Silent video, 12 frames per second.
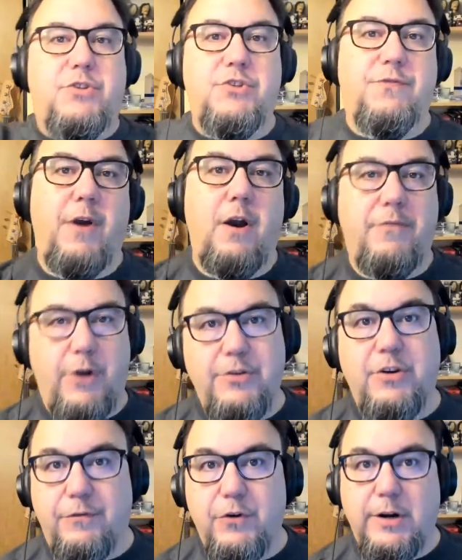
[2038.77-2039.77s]
as very, very
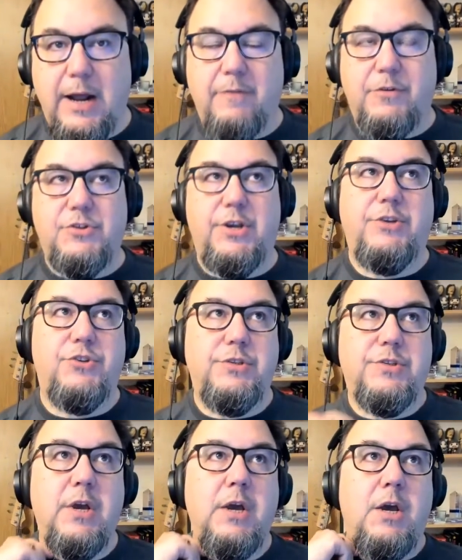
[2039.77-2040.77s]
different
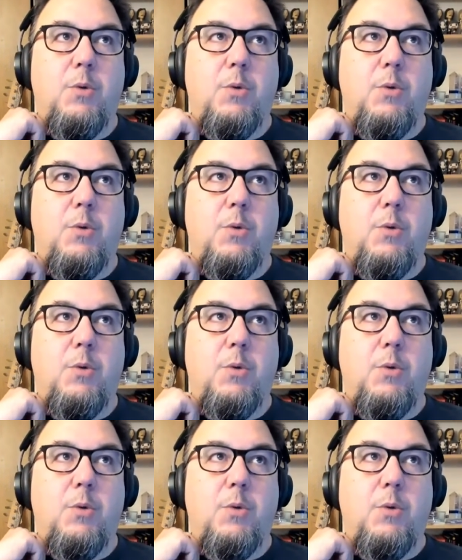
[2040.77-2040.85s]
conversations.